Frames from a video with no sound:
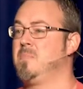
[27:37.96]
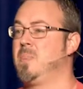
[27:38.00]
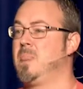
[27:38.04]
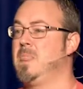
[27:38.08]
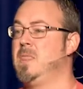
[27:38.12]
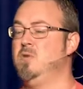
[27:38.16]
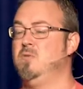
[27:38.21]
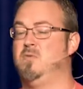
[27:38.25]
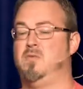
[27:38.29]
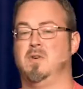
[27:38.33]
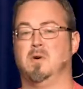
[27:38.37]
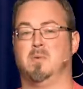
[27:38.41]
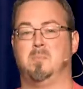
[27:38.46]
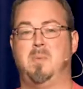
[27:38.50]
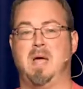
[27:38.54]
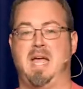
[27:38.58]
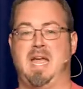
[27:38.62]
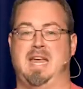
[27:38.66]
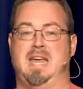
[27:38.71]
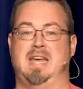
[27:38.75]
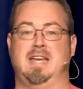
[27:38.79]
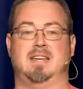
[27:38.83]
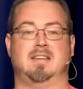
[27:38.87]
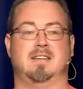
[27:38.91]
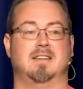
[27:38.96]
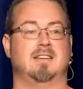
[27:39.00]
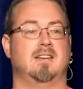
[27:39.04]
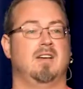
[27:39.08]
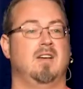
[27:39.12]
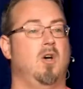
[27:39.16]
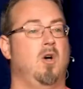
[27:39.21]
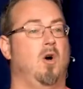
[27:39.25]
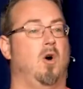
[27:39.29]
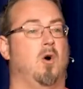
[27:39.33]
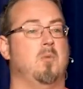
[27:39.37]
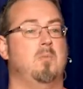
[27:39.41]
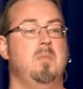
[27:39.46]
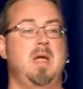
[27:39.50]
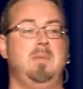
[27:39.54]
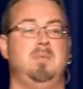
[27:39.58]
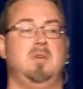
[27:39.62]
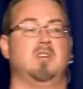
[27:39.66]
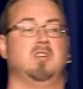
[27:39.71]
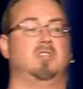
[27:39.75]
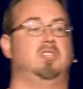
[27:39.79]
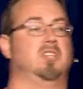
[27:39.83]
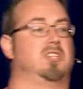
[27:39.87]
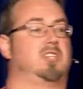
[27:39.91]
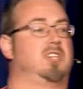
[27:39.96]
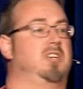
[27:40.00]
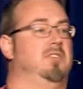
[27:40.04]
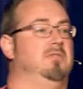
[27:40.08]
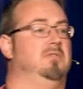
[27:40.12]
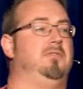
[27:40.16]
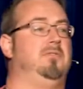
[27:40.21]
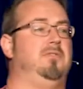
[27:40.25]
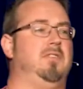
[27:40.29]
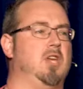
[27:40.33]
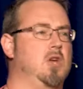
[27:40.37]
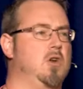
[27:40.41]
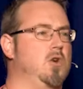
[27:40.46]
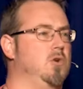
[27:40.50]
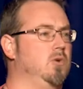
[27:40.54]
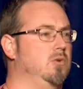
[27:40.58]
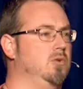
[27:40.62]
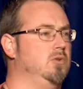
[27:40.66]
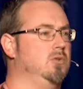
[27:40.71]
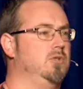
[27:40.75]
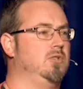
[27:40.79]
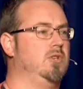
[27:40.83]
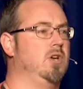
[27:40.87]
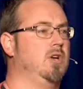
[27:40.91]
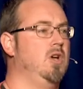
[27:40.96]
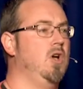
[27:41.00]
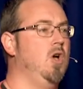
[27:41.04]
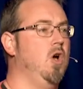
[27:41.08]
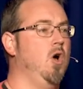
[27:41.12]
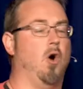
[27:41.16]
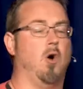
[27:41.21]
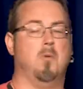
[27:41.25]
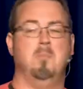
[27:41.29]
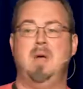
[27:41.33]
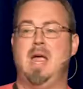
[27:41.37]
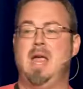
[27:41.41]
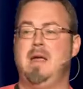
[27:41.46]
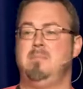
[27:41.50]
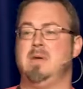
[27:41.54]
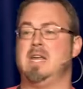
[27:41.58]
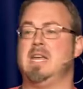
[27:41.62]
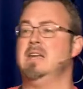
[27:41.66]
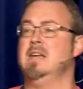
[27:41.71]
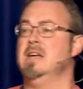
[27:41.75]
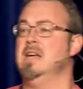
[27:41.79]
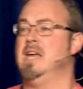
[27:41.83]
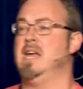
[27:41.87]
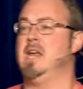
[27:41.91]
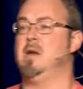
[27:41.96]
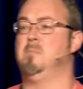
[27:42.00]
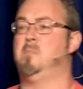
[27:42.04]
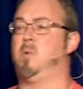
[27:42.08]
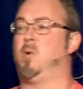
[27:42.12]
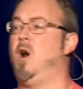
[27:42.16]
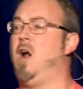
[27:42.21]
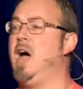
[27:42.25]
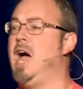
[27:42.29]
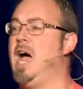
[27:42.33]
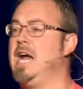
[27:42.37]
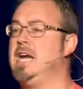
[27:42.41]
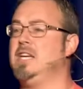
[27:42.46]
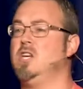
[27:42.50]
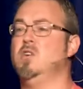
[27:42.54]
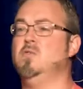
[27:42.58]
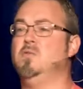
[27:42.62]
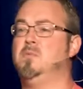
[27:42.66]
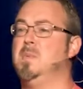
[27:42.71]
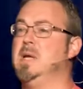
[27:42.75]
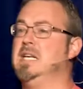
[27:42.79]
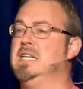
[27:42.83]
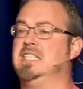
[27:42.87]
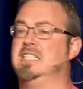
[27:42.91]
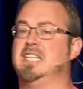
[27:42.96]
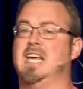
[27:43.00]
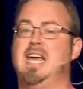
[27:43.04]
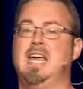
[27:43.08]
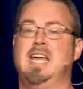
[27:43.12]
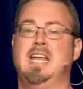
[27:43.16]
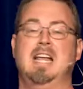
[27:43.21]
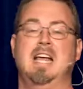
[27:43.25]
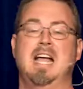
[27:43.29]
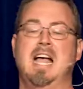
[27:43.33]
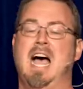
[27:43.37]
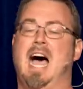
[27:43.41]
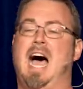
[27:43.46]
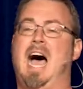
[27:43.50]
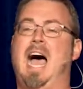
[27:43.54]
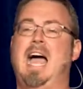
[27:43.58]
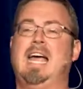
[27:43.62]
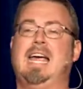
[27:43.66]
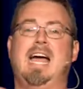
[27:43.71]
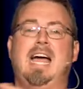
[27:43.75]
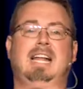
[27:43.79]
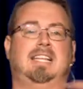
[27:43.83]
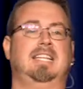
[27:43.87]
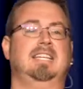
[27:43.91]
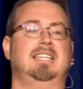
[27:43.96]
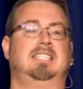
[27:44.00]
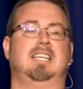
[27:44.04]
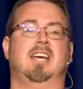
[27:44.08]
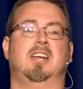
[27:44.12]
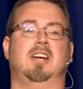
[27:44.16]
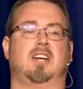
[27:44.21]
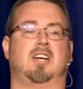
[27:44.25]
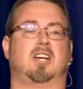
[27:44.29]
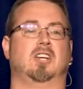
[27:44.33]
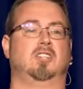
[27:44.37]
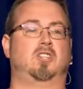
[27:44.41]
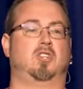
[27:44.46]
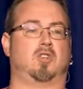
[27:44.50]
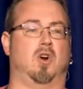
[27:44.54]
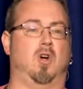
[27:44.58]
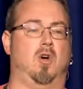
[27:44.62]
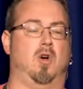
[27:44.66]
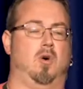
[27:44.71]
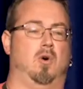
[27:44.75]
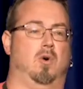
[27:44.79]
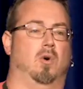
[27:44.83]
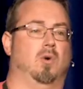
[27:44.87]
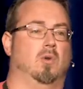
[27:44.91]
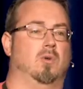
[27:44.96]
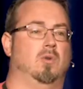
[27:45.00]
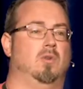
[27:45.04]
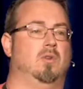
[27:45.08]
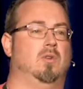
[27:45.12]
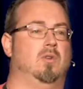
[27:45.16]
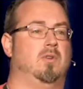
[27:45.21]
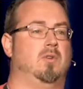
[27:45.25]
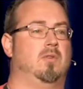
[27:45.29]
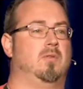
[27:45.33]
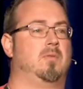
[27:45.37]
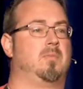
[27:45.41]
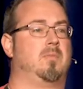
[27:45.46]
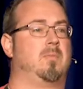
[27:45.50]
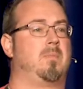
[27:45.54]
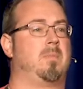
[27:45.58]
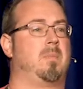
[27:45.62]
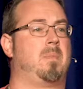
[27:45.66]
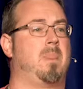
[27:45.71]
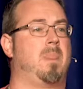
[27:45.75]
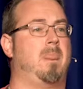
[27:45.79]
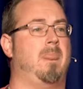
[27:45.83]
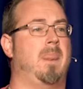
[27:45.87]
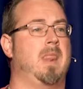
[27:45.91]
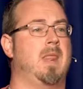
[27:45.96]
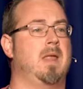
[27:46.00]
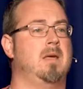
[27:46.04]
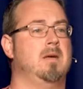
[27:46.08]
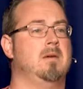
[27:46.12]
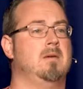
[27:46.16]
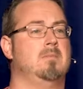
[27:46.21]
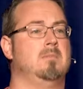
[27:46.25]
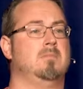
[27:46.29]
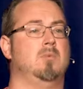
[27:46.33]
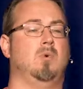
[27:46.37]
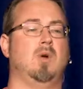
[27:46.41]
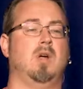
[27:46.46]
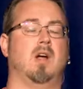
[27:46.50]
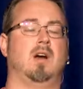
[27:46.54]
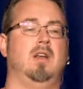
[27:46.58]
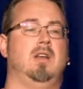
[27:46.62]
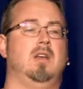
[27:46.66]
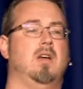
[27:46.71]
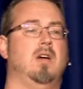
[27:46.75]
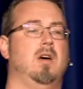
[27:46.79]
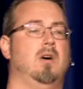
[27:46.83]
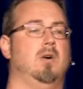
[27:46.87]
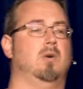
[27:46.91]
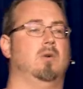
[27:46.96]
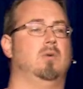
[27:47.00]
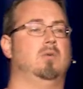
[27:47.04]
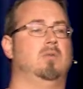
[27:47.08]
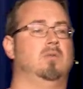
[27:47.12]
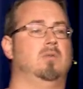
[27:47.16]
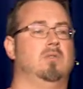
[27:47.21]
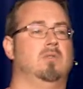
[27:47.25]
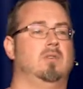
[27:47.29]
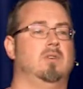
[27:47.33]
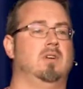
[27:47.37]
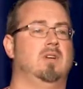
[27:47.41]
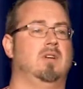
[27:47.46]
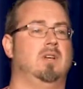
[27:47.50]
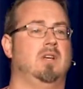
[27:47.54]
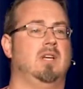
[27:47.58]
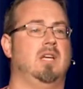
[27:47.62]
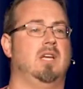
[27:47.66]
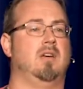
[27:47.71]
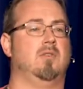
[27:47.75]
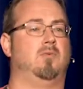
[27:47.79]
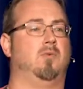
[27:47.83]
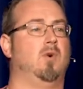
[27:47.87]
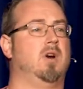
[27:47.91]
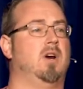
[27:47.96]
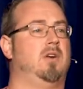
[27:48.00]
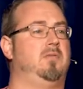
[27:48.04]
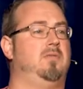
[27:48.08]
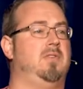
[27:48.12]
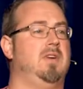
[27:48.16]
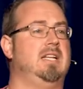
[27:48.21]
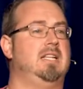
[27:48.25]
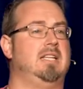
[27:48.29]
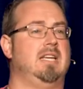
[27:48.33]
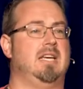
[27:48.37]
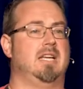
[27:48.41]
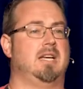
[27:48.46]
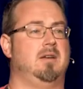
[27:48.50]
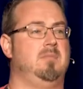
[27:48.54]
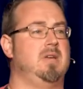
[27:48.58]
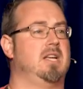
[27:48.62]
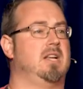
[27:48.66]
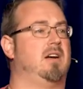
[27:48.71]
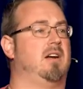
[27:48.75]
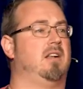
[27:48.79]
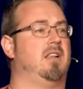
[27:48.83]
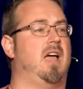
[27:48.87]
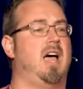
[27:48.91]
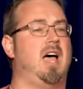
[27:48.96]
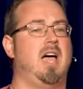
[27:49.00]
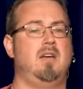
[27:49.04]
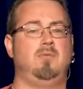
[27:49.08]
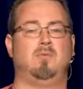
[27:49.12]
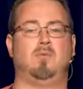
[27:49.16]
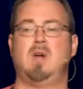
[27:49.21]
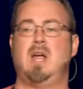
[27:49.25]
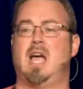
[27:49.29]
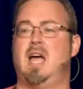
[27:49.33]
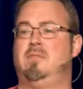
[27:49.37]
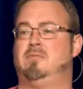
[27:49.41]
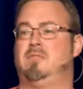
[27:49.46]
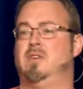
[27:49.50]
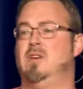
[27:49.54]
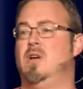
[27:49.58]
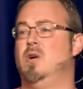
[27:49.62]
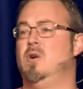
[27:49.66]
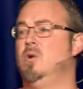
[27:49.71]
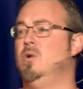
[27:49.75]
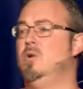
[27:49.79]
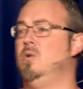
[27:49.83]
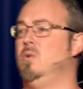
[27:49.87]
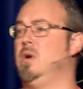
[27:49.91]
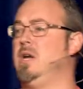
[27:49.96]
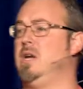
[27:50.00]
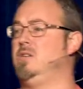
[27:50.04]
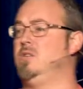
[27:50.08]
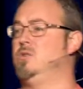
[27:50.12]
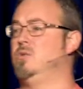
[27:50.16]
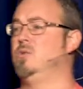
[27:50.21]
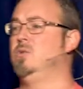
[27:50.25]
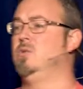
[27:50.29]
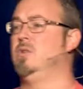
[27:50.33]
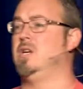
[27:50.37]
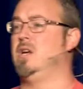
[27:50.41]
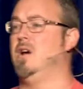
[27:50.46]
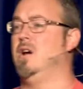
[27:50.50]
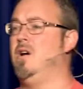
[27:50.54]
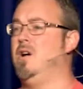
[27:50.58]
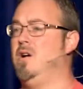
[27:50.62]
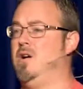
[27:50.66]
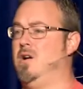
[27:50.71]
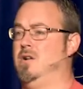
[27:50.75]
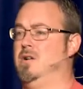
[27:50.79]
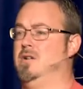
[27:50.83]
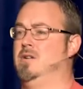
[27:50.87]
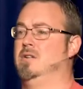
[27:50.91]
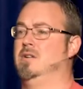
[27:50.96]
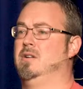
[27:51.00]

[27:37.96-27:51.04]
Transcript: you feel pain, or maybe you're just confused, or maybe in pride you've been saying, I got this under control. We already know if we're to defeat the enemy in our life, we have to know who we truly are.